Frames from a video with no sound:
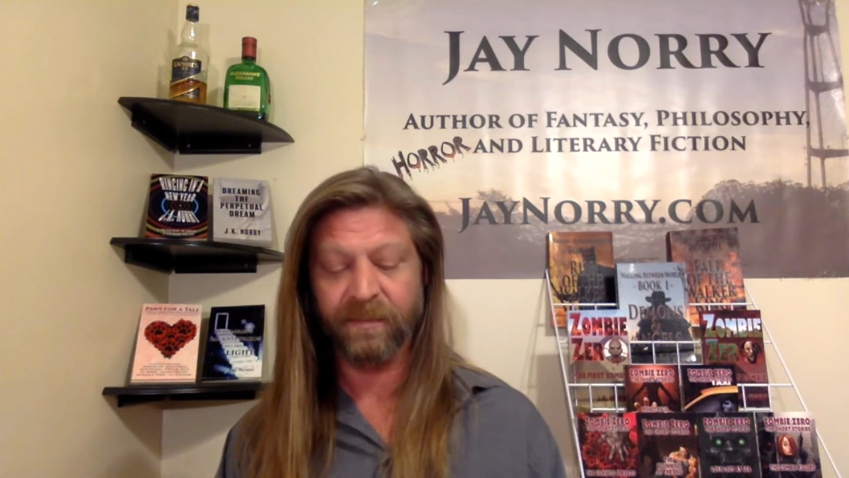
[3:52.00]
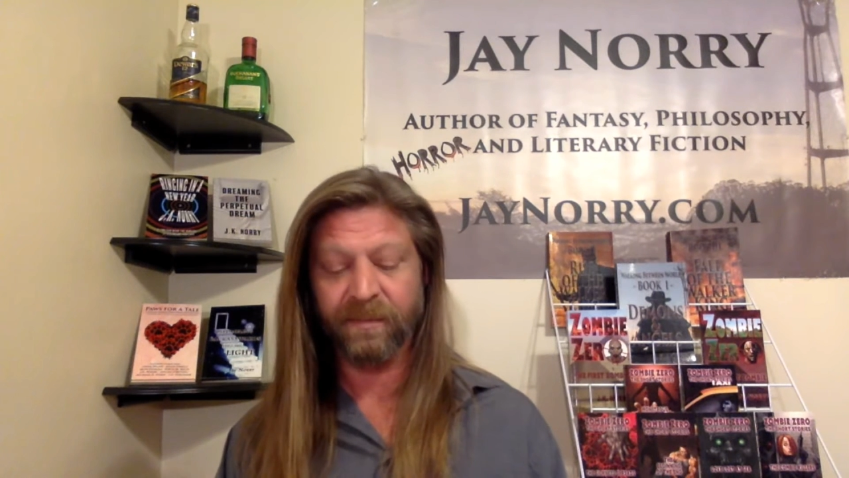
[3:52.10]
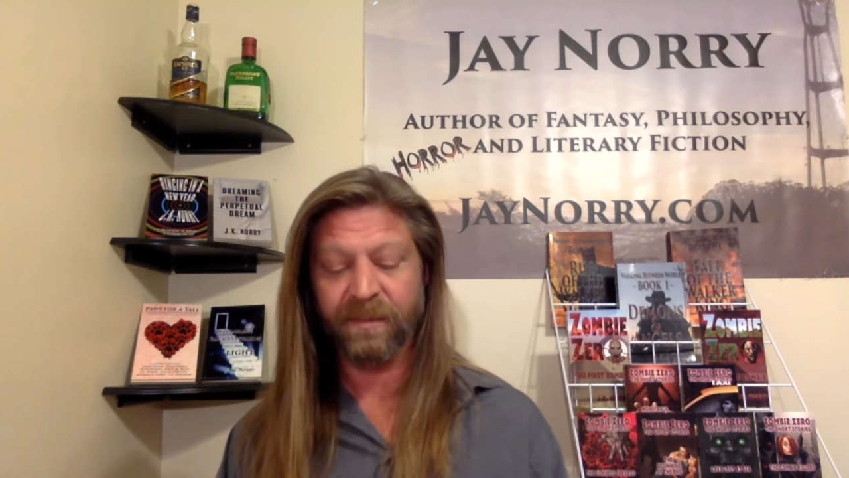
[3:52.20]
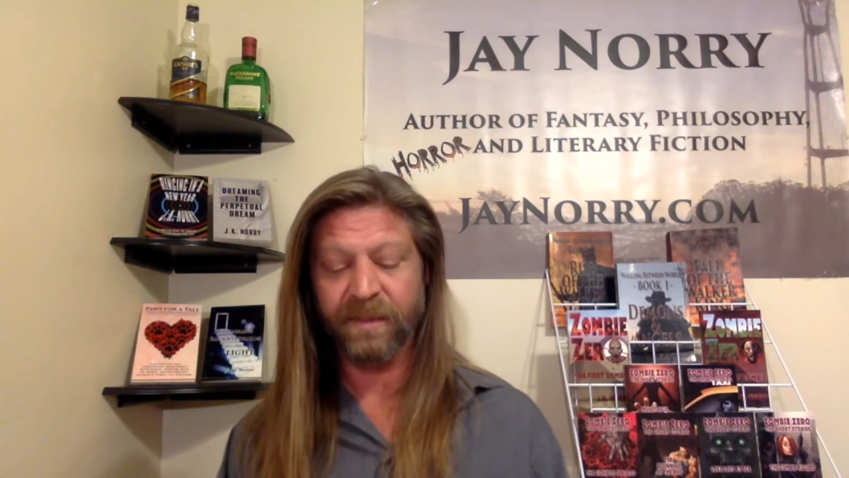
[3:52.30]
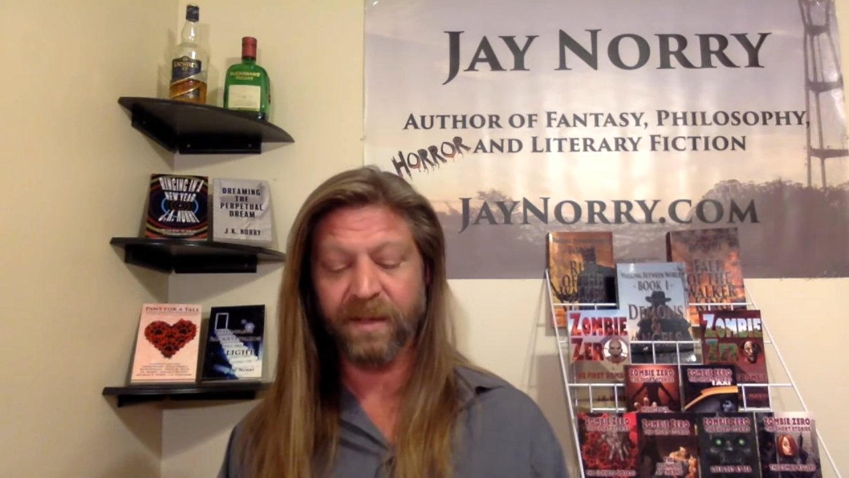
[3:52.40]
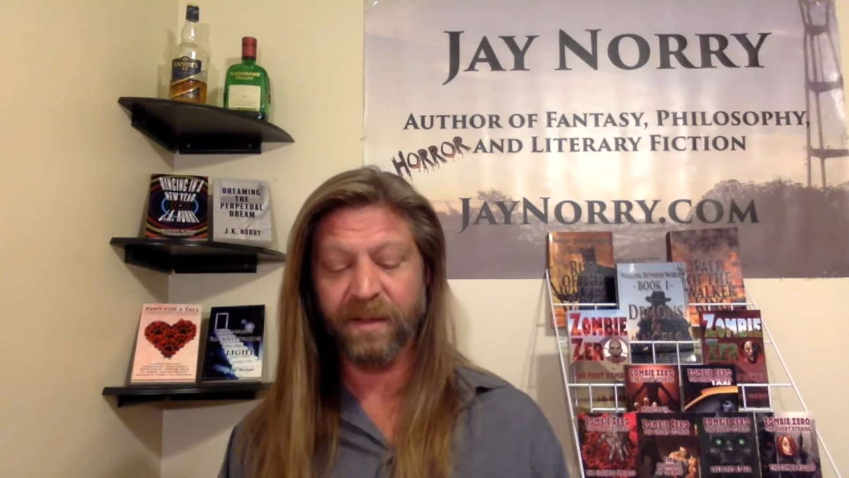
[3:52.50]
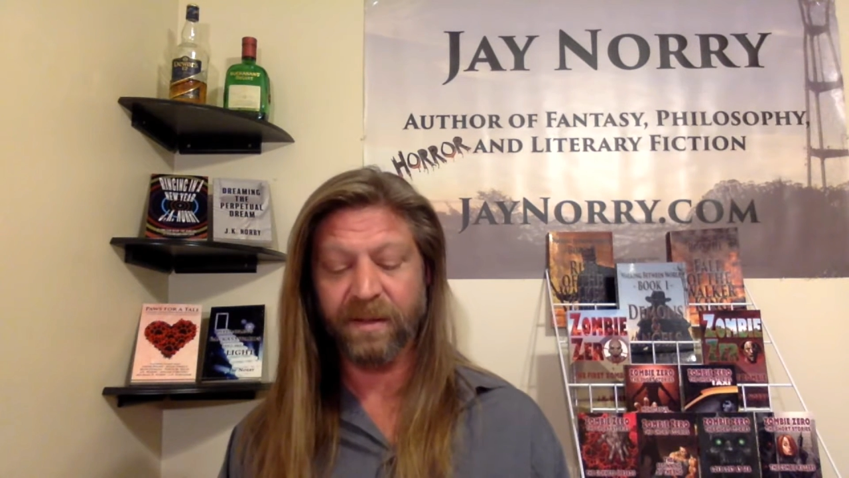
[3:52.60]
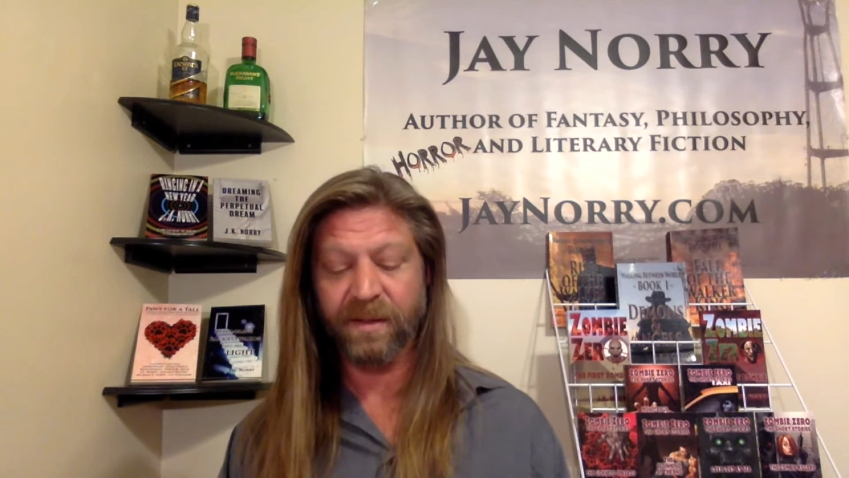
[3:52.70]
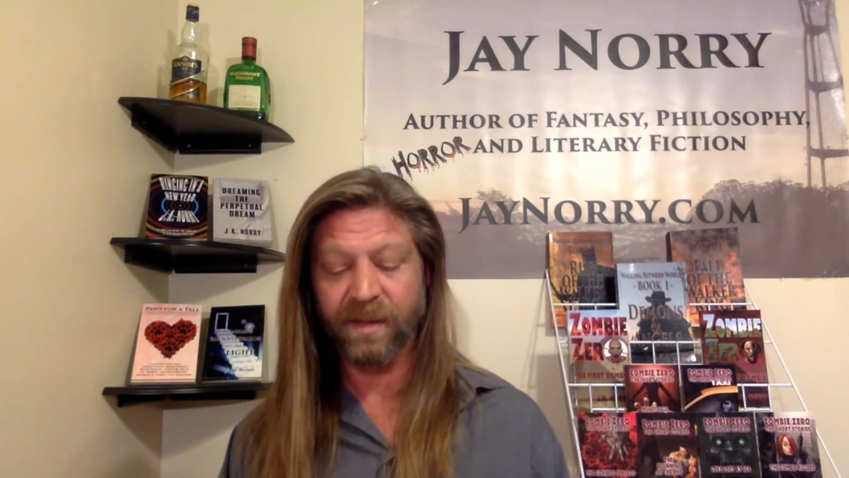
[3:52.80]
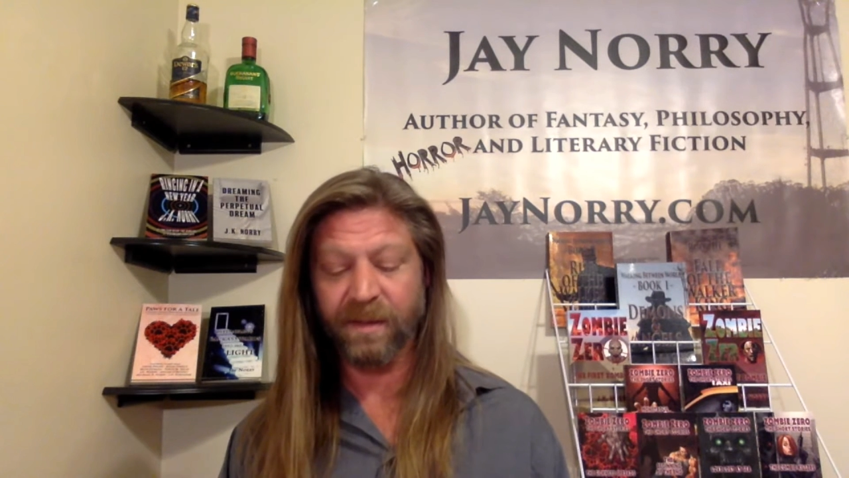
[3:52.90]
Telling the
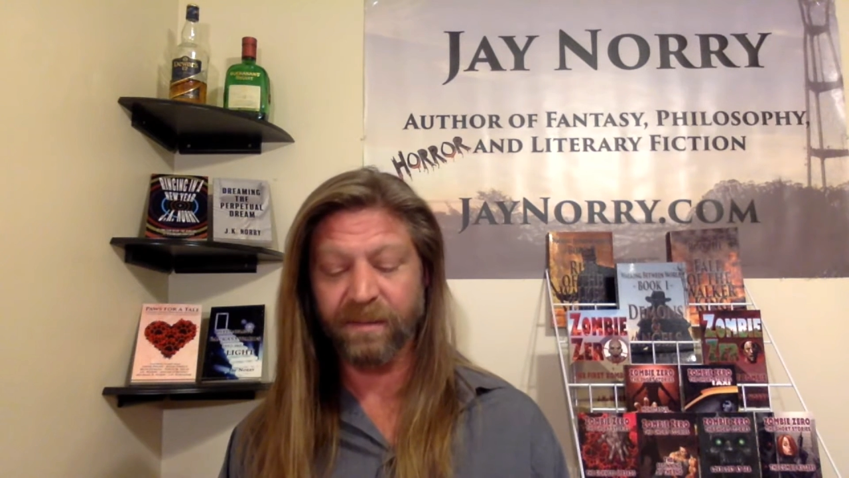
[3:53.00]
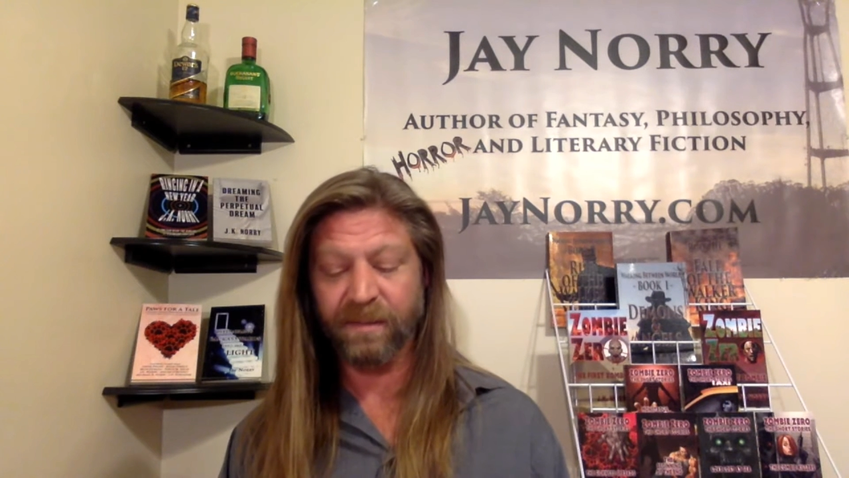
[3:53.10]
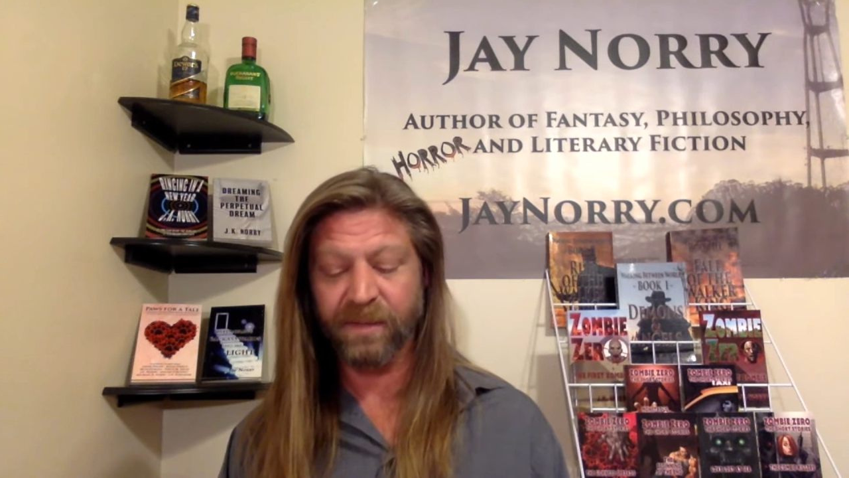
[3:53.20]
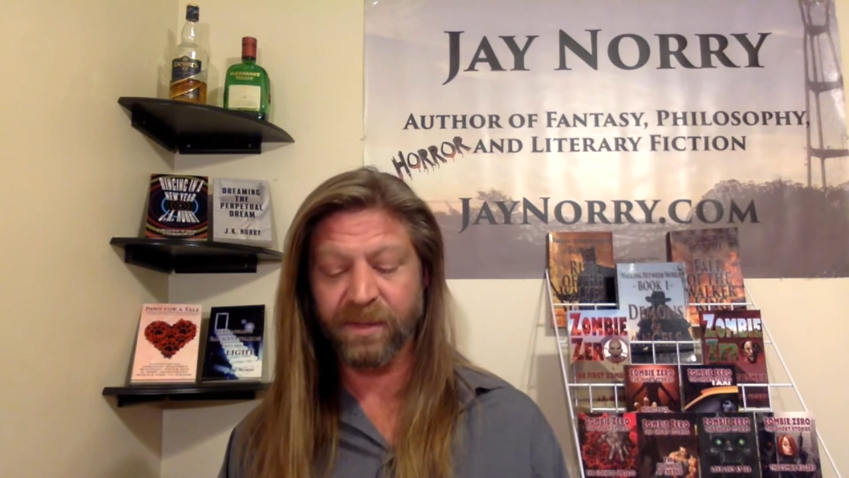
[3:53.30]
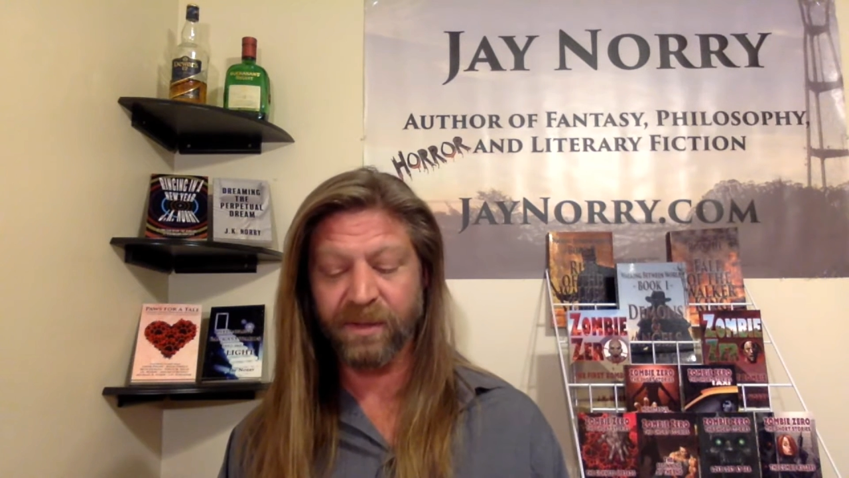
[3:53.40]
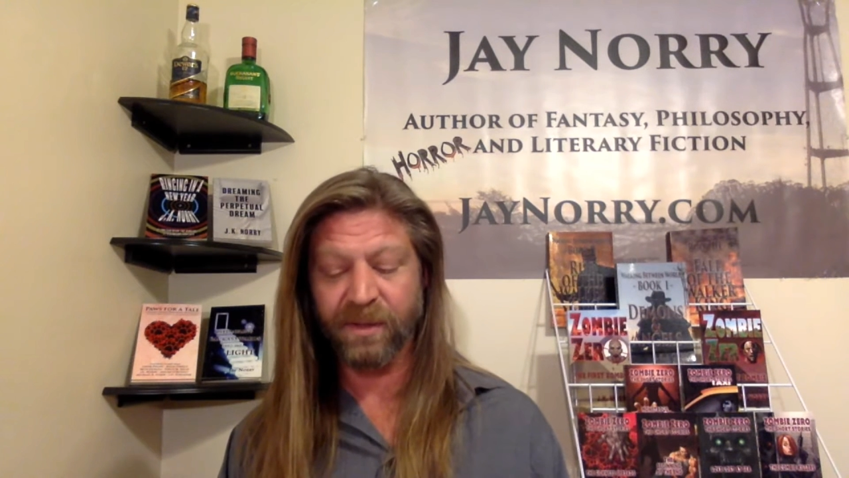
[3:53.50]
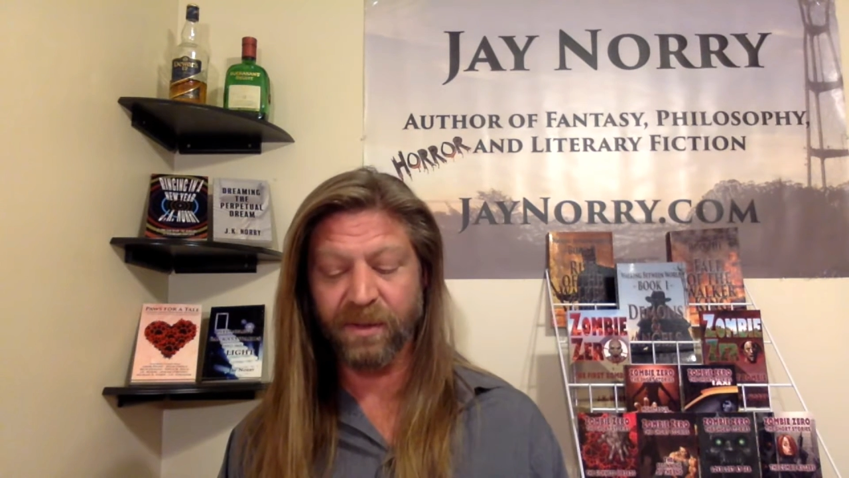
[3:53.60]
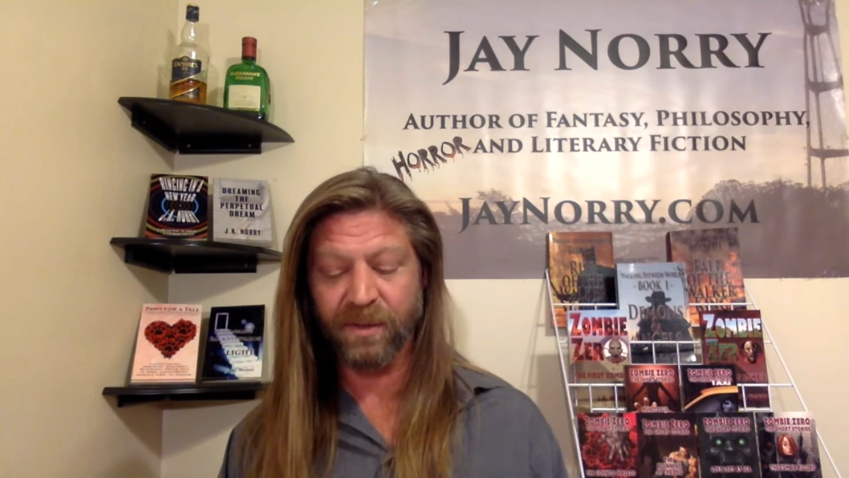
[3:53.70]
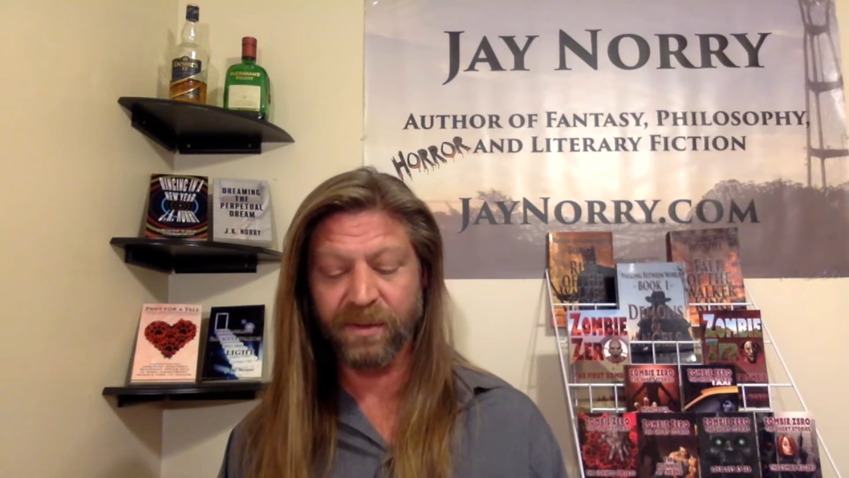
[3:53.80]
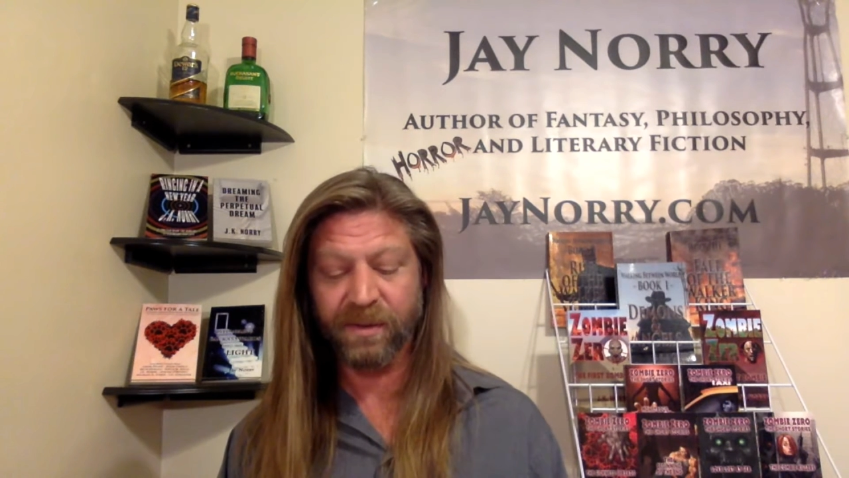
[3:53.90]
tale, she had
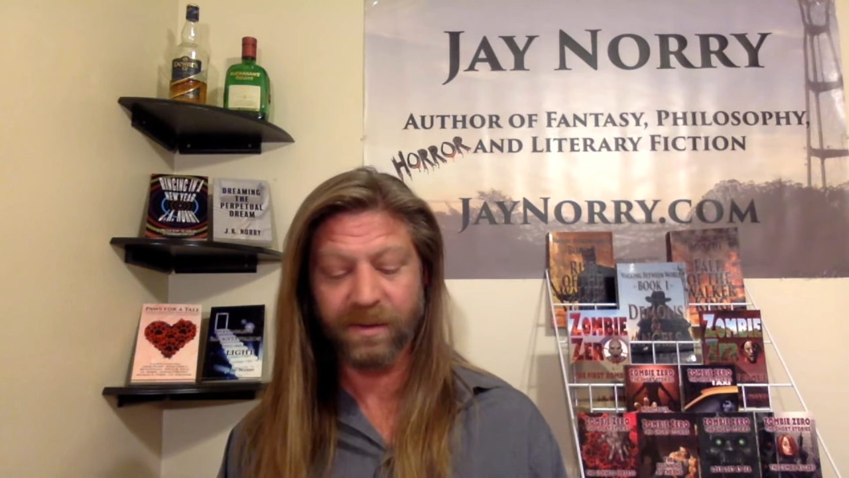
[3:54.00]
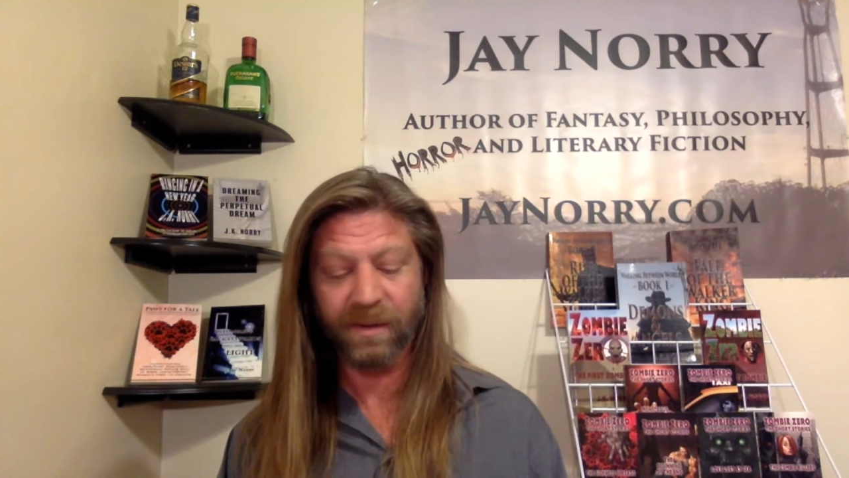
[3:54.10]
noticed